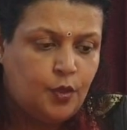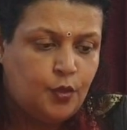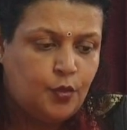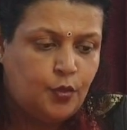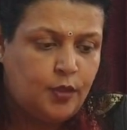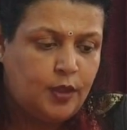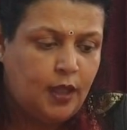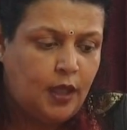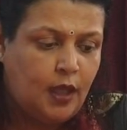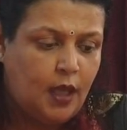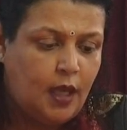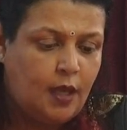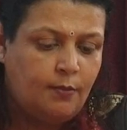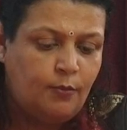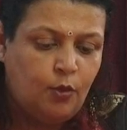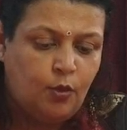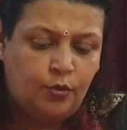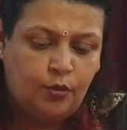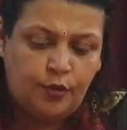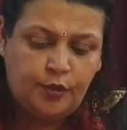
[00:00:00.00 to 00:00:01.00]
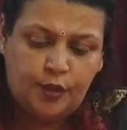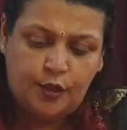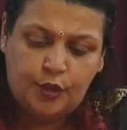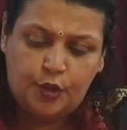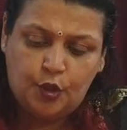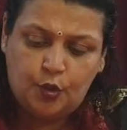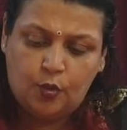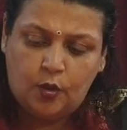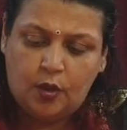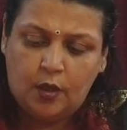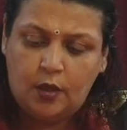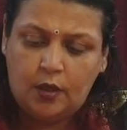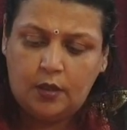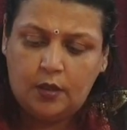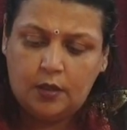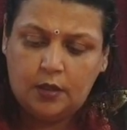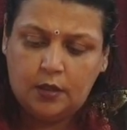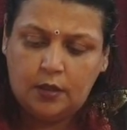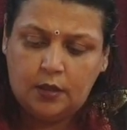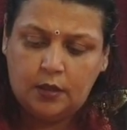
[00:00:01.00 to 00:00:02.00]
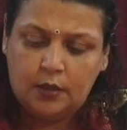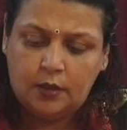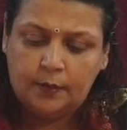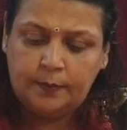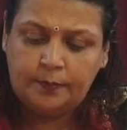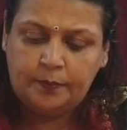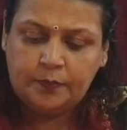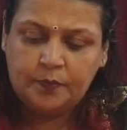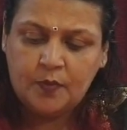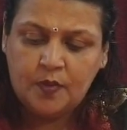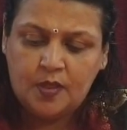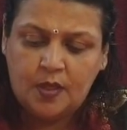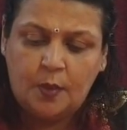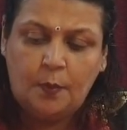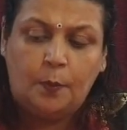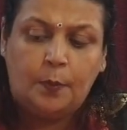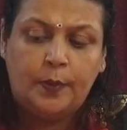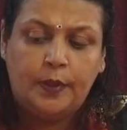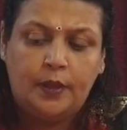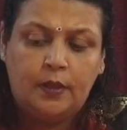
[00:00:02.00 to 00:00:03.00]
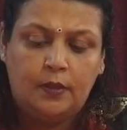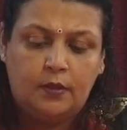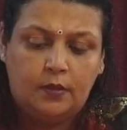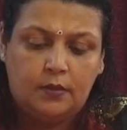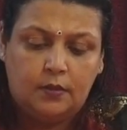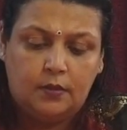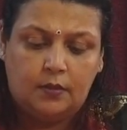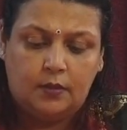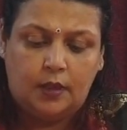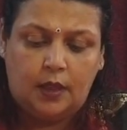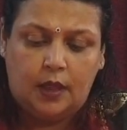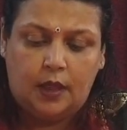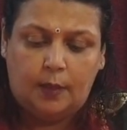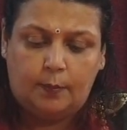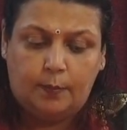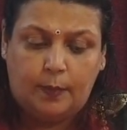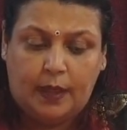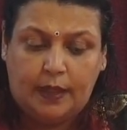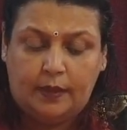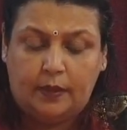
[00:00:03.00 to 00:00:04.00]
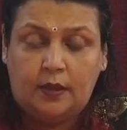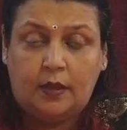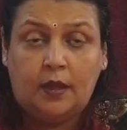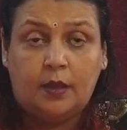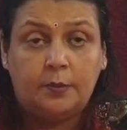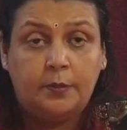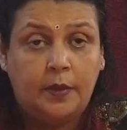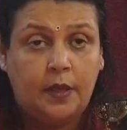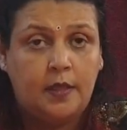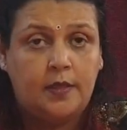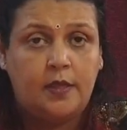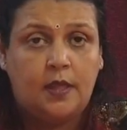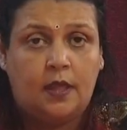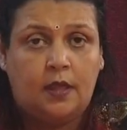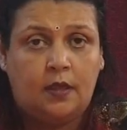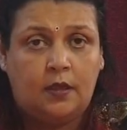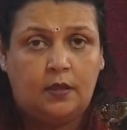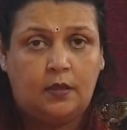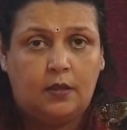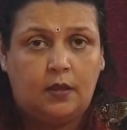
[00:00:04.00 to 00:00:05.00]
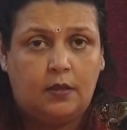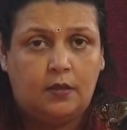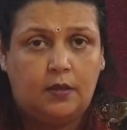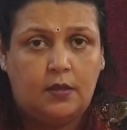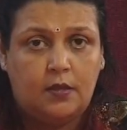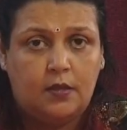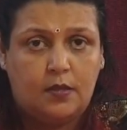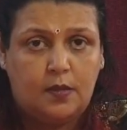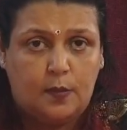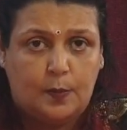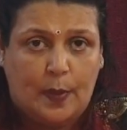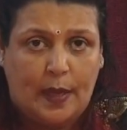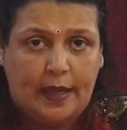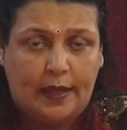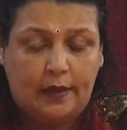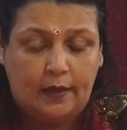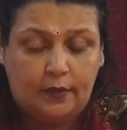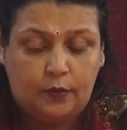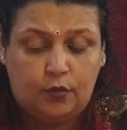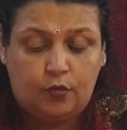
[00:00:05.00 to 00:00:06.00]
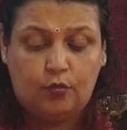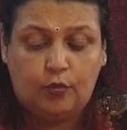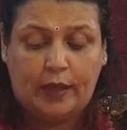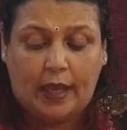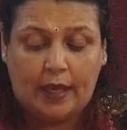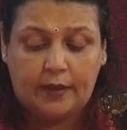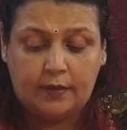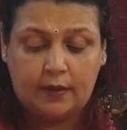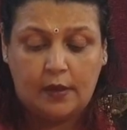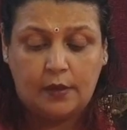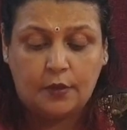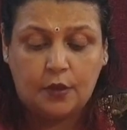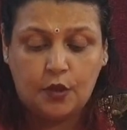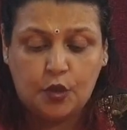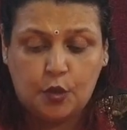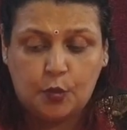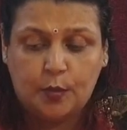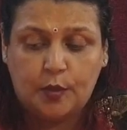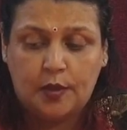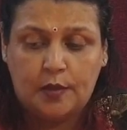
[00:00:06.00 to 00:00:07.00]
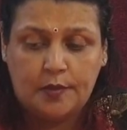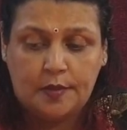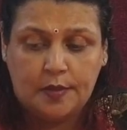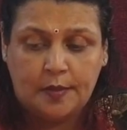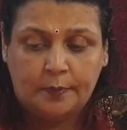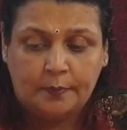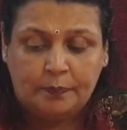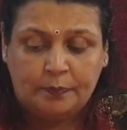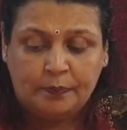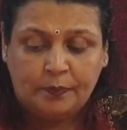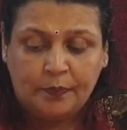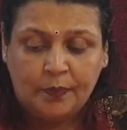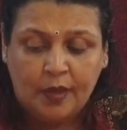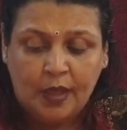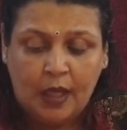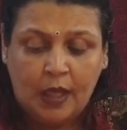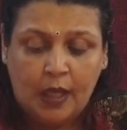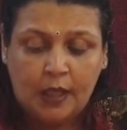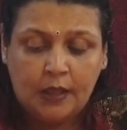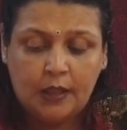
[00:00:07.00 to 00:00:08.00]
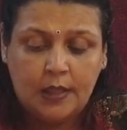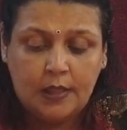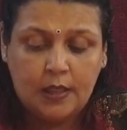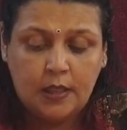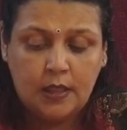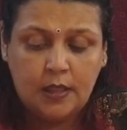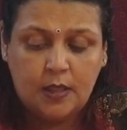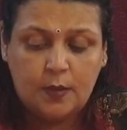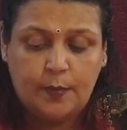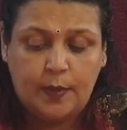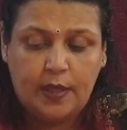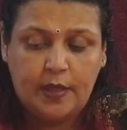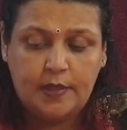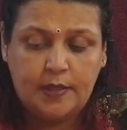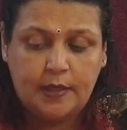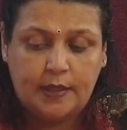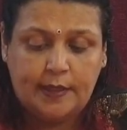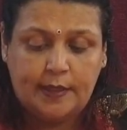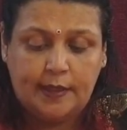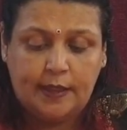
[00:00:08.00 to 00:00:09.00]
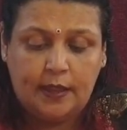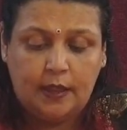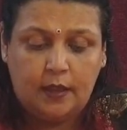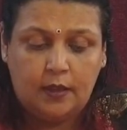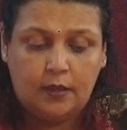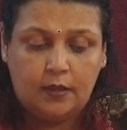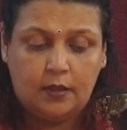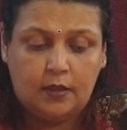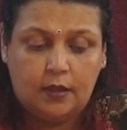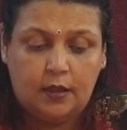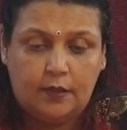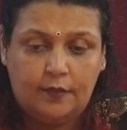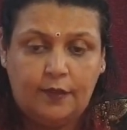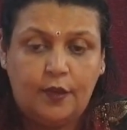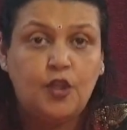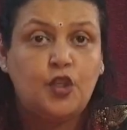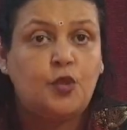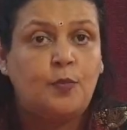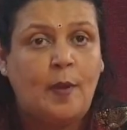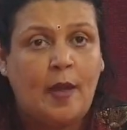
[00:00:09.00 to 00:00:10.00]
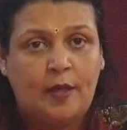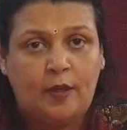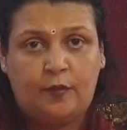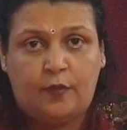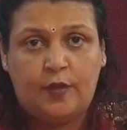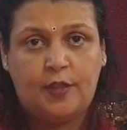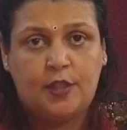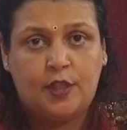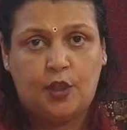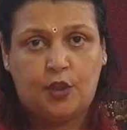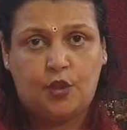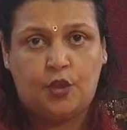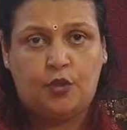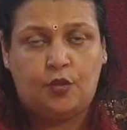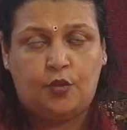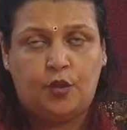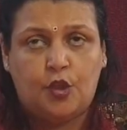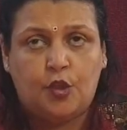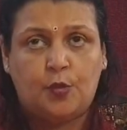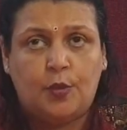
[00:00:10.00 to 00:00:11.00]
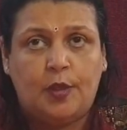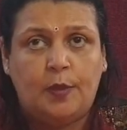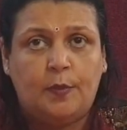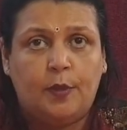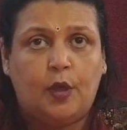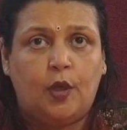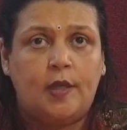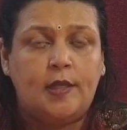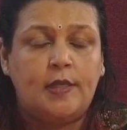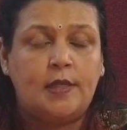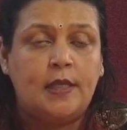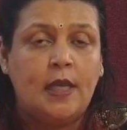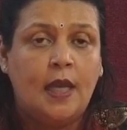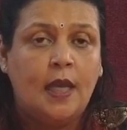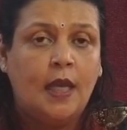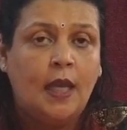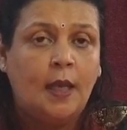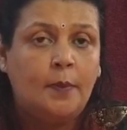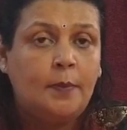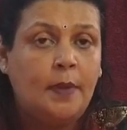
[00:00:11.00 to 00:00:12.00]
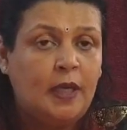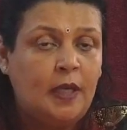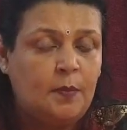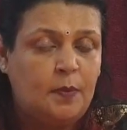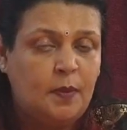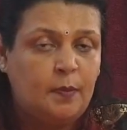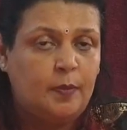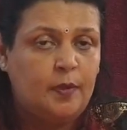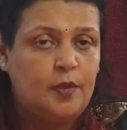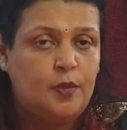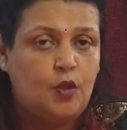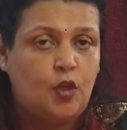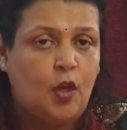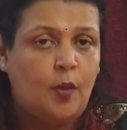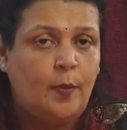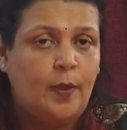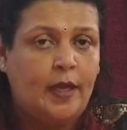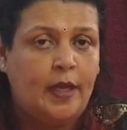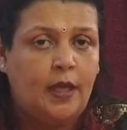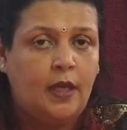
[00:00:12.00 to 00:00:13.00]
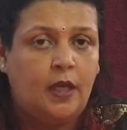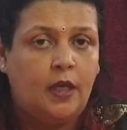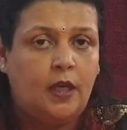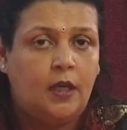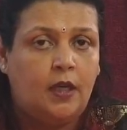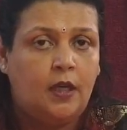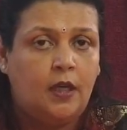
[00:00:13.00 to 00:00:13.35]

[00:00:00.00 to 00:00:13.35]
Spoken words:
today I'm going to teach you all a simple but an amazing spell through candle rituals. This is basically a wish manifestation ritual because many people saw my